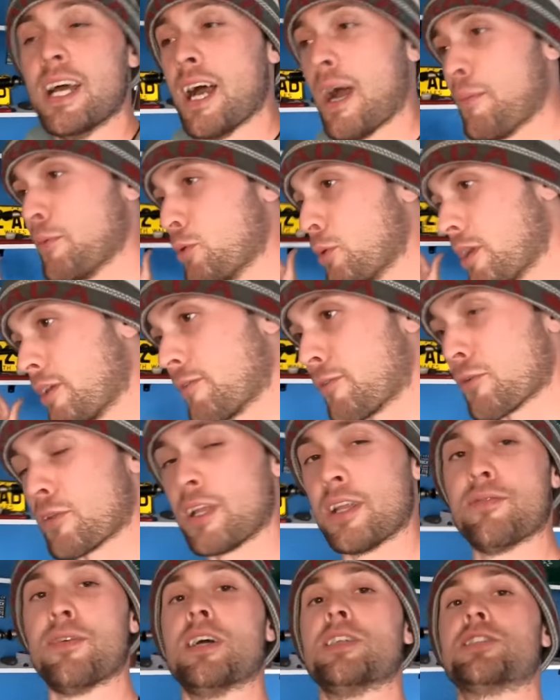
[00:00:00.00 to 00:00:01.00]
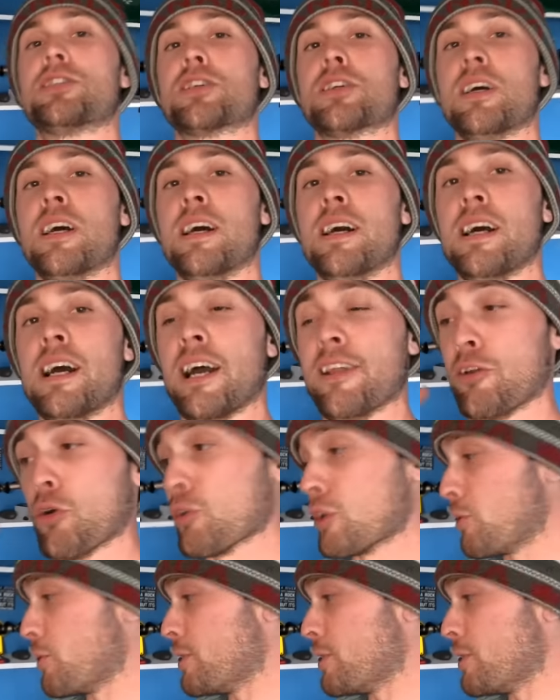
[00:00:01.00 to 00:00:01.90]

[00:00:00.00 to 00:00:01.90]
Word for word: I'm doing it for the adventure. And the only